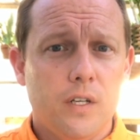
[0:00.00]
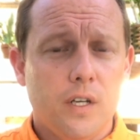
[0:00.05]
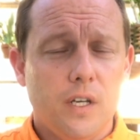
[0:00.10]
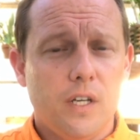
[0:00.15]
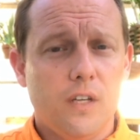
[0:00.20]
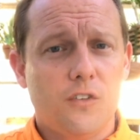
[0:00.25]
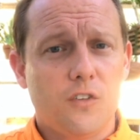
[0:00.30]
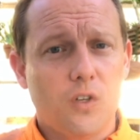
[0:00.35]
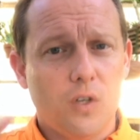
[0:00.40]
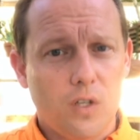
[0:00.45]

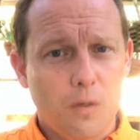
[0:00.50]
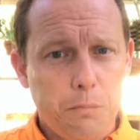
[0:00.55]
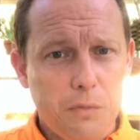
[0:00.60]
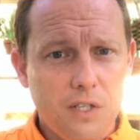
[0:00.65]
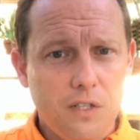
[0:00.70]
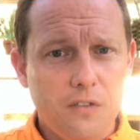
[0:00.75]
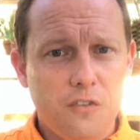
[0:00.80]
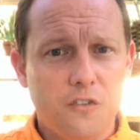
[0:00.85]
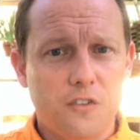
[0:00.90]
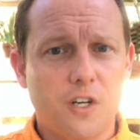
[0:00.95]
is going to
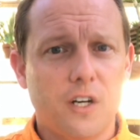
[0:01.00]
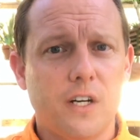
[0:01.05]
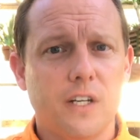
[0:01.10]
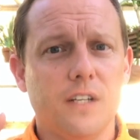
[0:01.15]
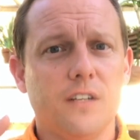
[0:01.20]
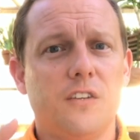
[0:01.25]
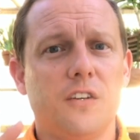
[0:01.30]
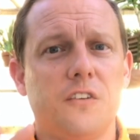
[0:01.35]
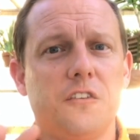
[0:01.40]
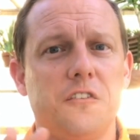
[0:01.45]
be
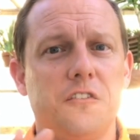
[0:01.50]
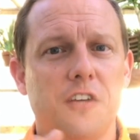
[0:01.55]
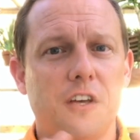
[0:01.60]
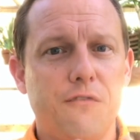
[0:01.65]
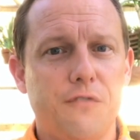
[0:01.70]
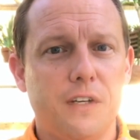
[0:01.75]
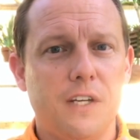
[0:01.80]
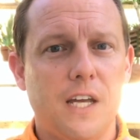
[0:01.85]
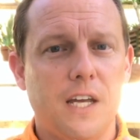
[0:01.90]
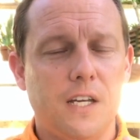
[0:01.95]
starting to
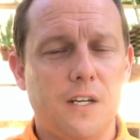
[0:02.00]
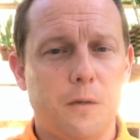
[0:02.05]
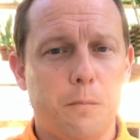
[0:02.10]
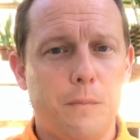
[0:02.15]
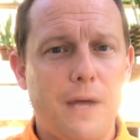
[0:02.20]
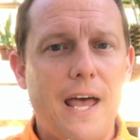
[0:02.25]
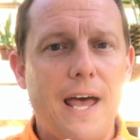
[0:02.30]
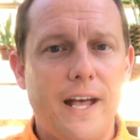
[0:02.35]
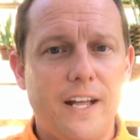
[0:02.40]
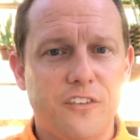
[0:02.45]
suffocate
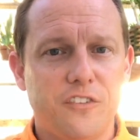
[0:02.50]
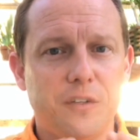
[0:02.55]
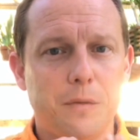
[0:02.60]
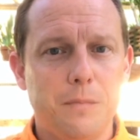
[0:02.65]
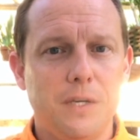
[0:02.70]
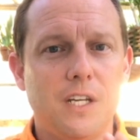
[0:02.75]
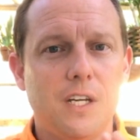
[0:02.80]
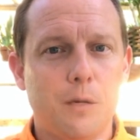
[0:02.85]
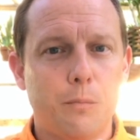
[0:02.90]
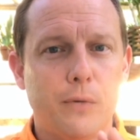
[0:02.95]
them as the
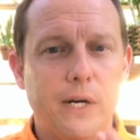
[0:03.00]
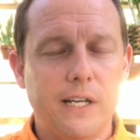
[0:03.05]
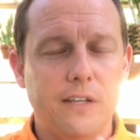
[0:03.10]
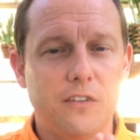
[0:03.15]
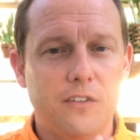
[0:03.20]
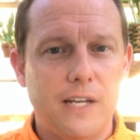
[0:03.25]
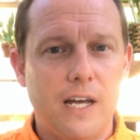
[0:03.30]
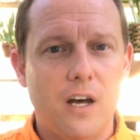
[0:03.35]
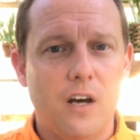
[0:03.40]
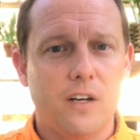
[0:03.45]
media
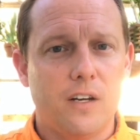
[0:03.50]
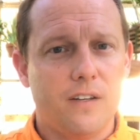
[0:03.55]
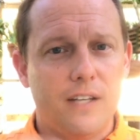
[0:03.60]
breaks down,